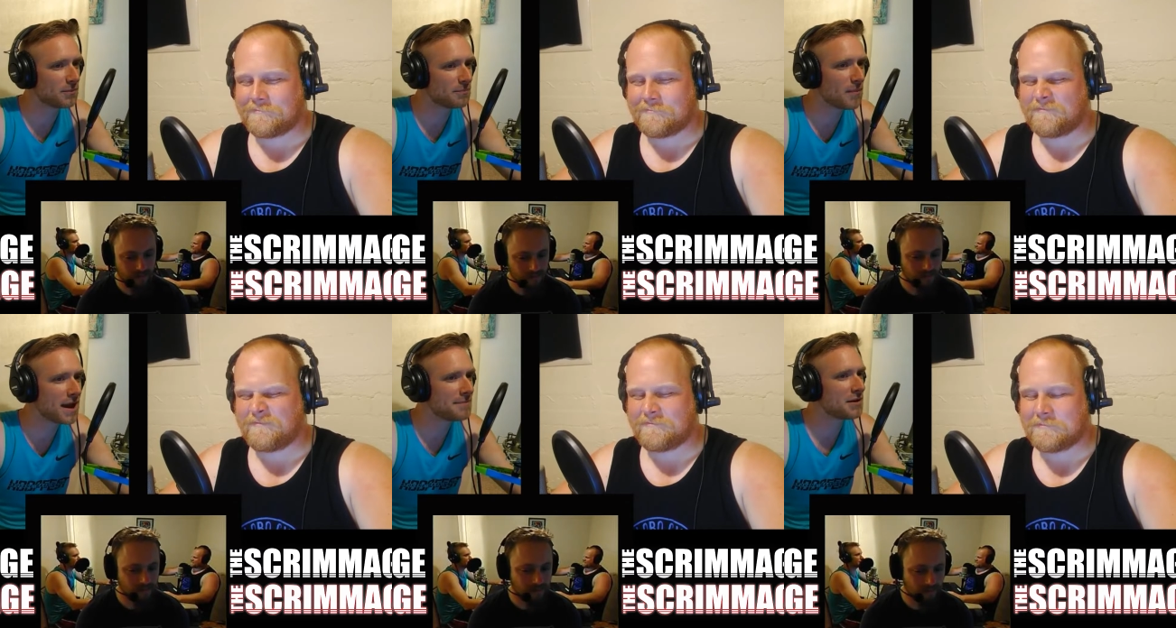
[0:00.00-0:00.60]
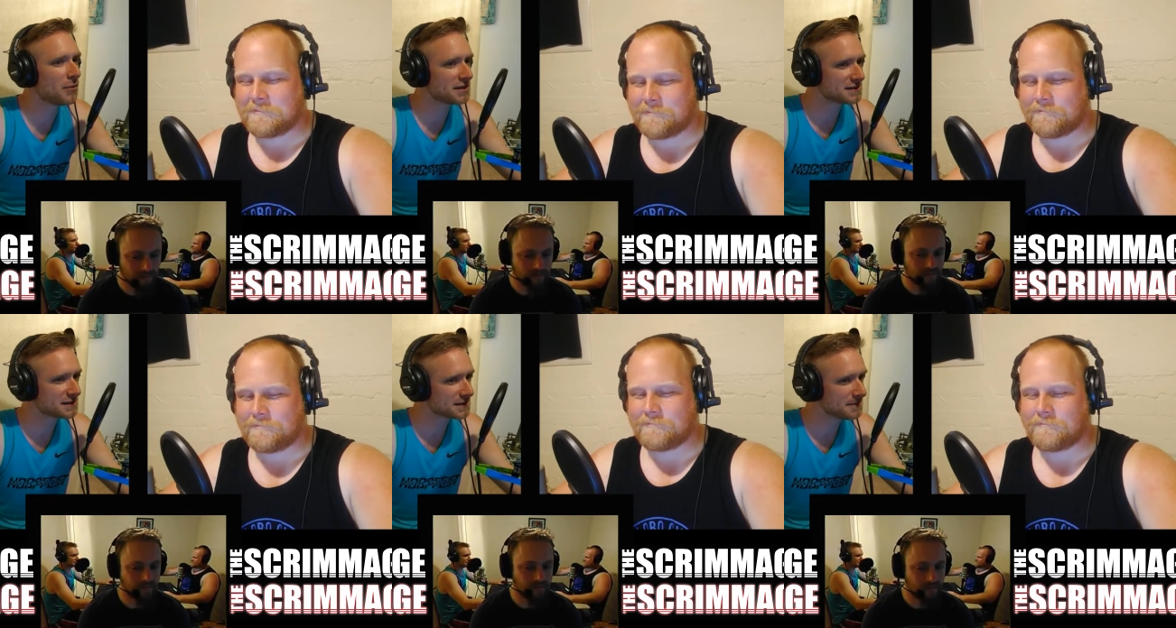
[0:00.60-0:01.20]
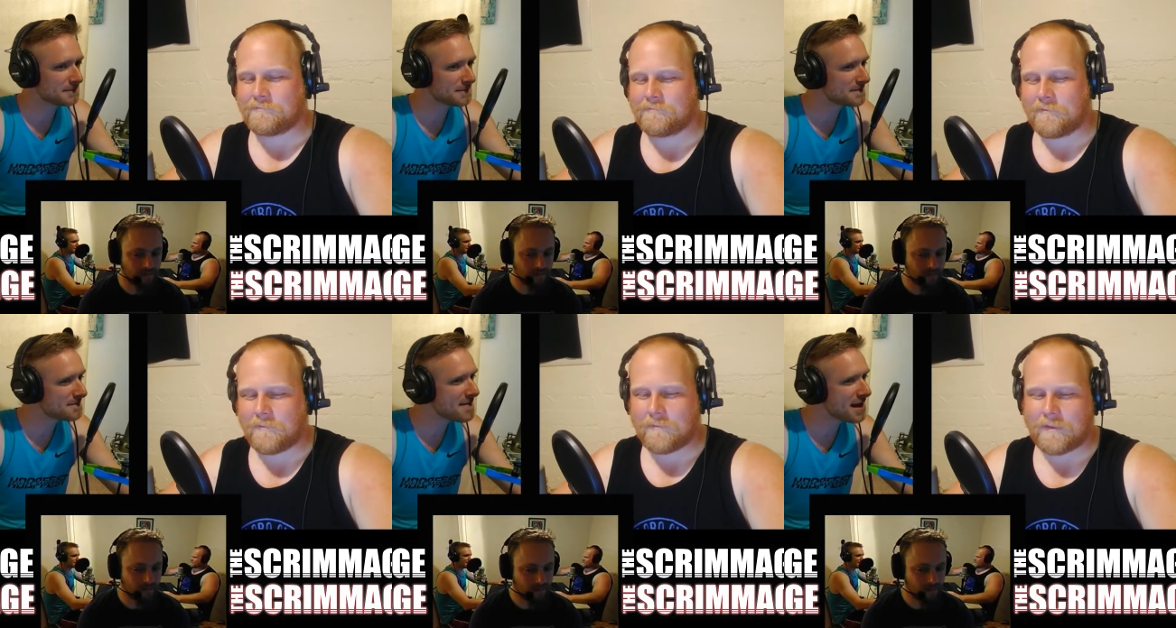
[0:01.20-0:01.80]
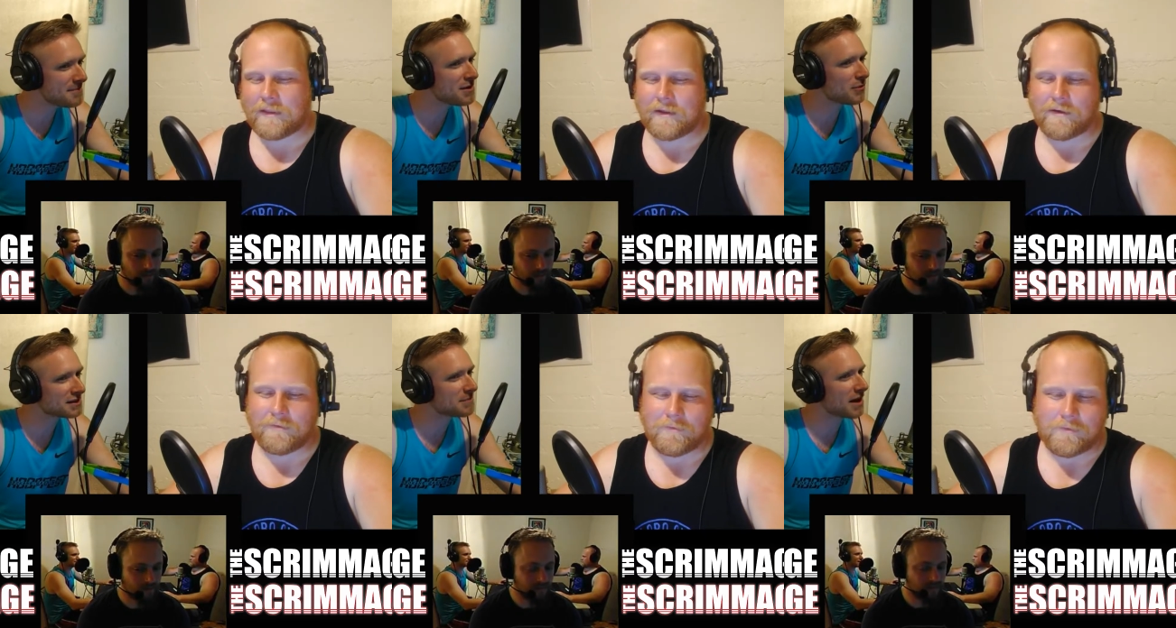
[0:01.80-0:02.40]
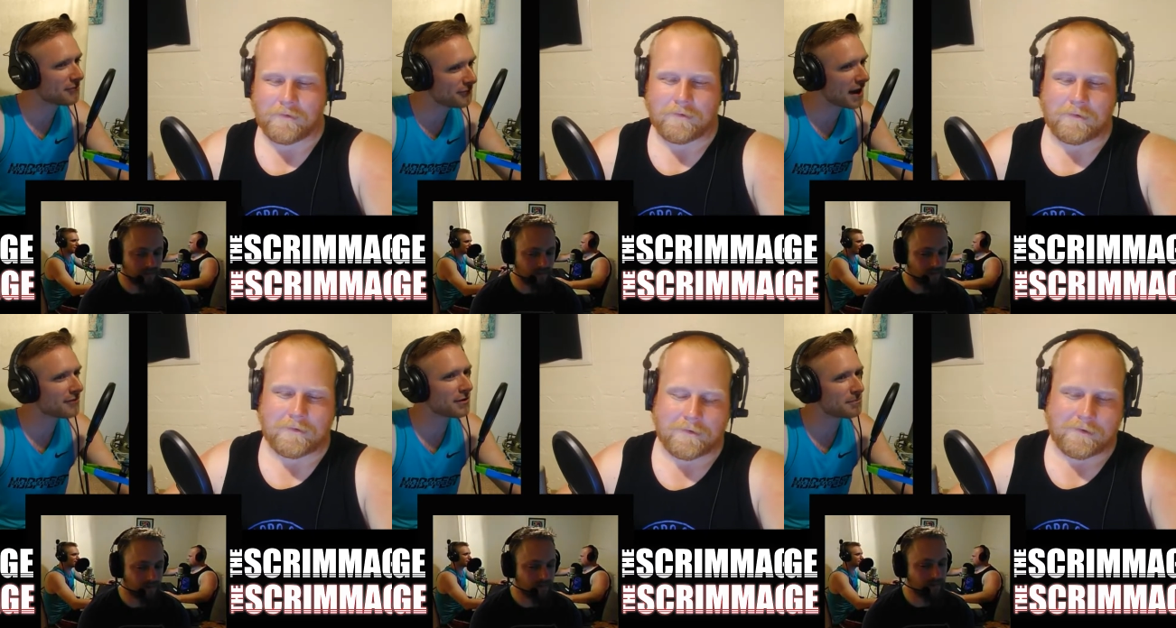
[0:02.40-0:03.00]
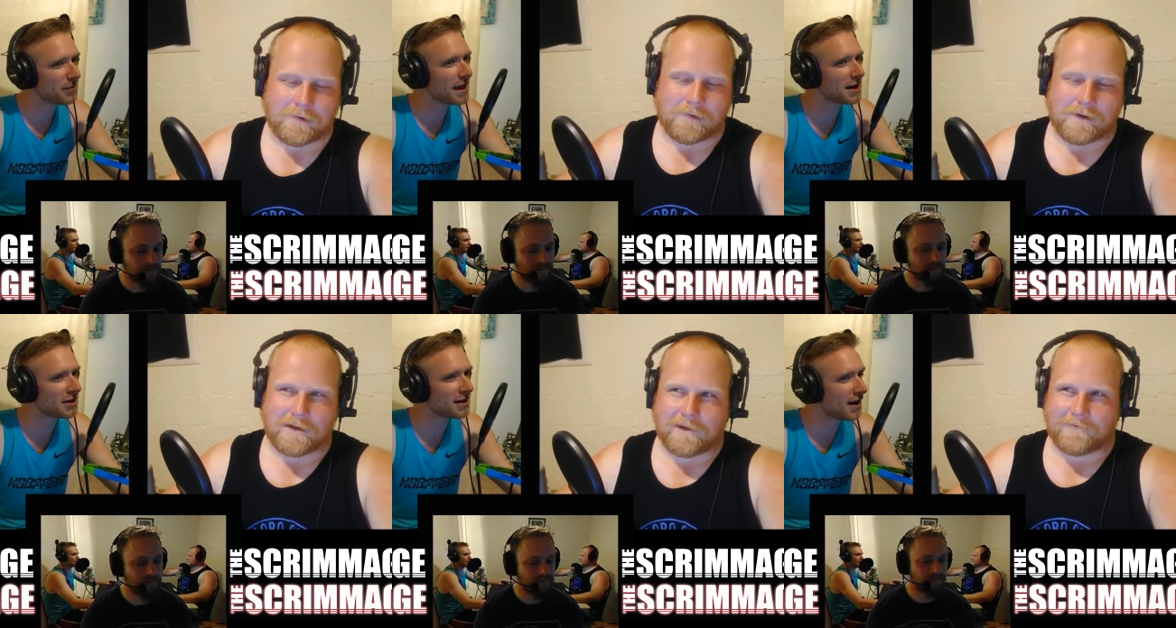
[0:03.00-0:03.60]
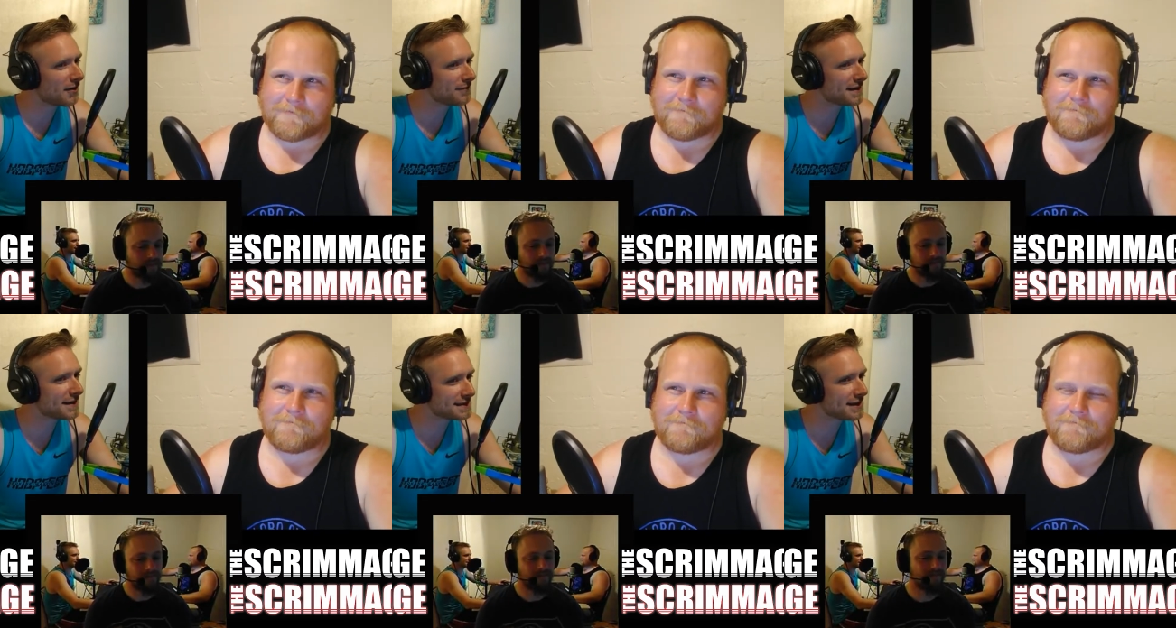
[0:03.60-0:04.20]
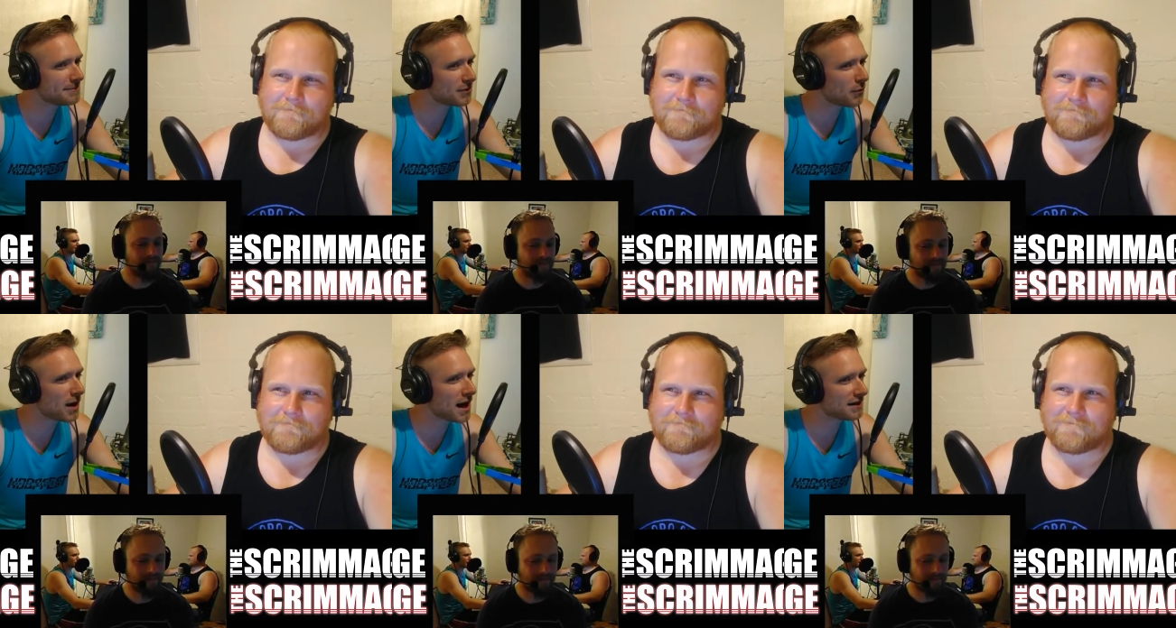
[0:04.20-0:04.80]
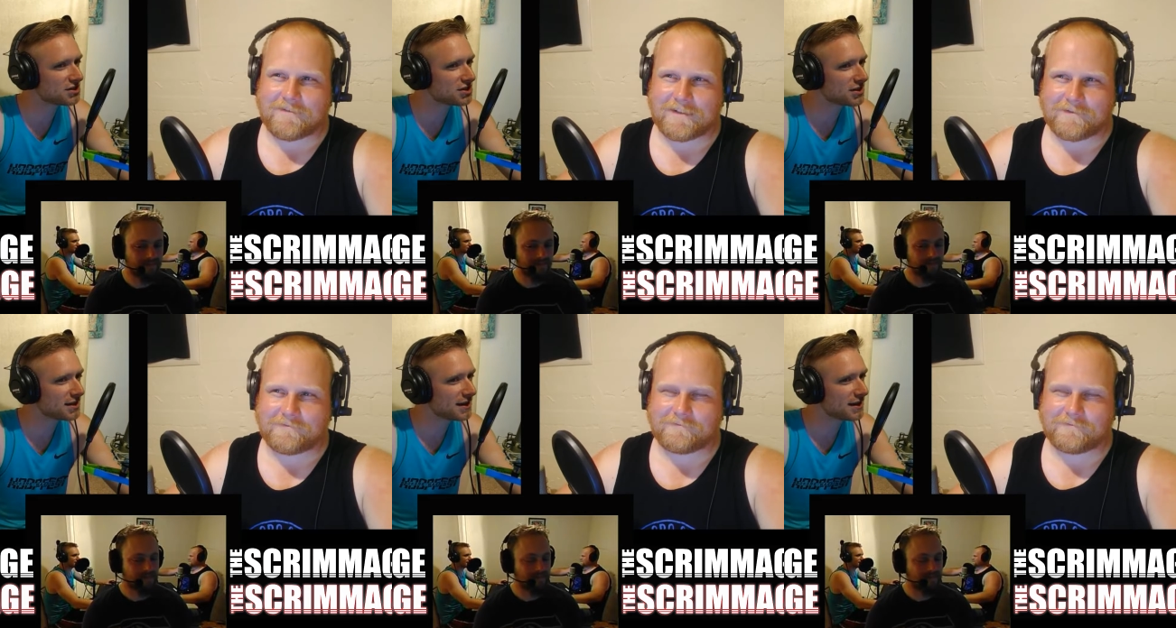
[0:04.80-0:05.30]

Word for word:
Speaker 1: maybe was maybe was my favorite player of this team to watch